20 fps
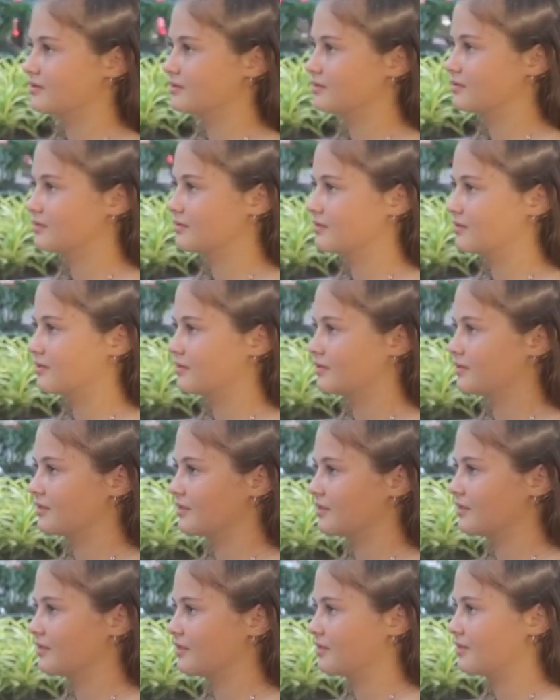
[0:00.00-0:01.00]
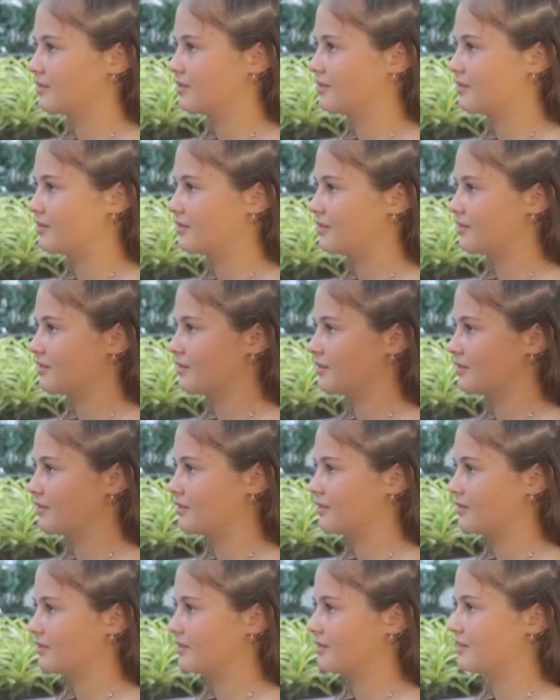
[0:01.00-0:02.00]

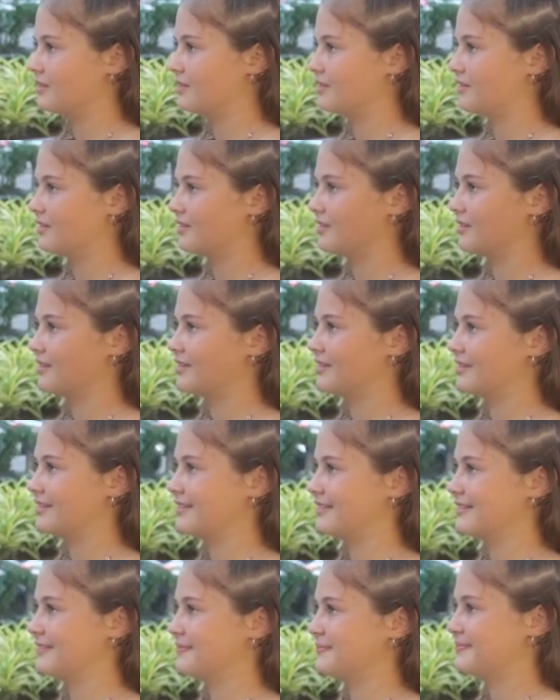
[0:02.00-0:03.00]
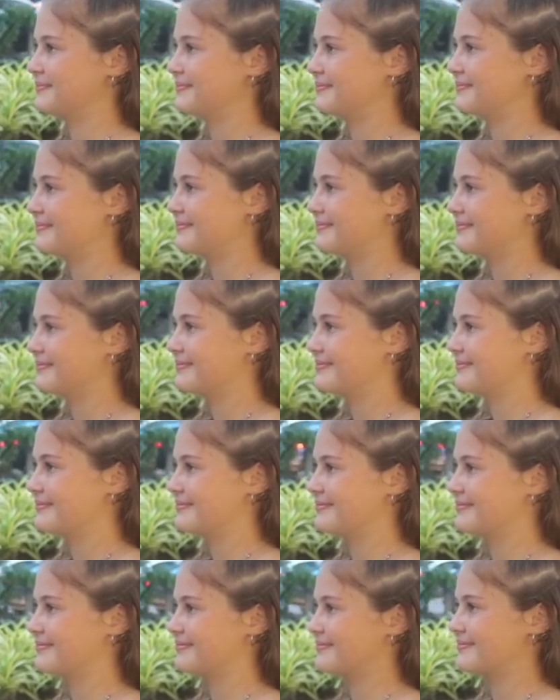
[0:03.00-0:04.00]

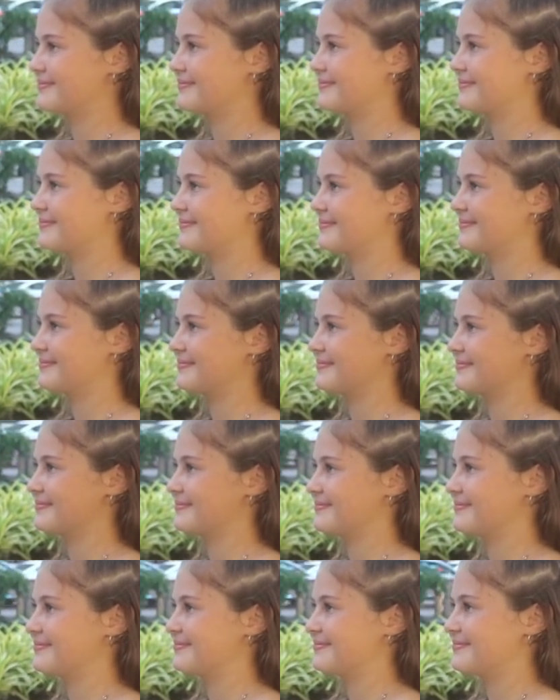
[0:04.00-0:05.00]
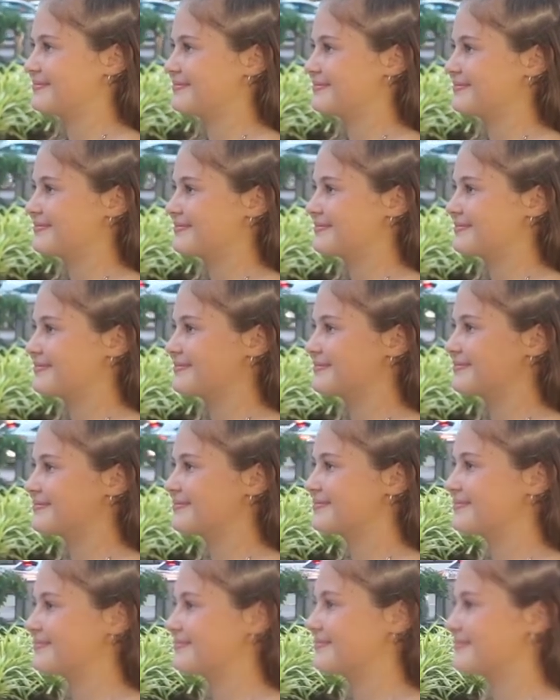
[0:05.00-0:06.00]

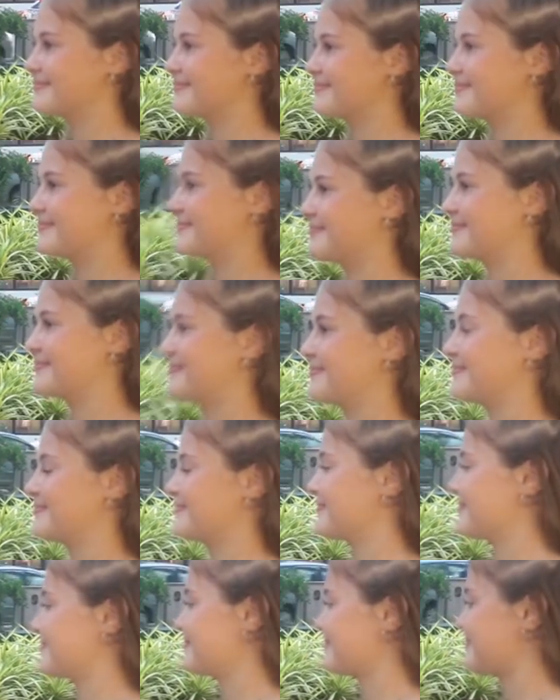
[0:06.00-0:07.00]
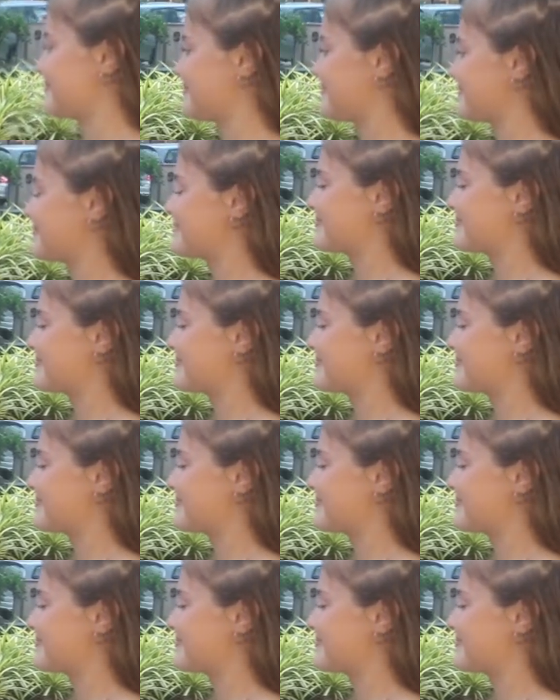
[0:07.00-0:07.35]
This person isn't speaking.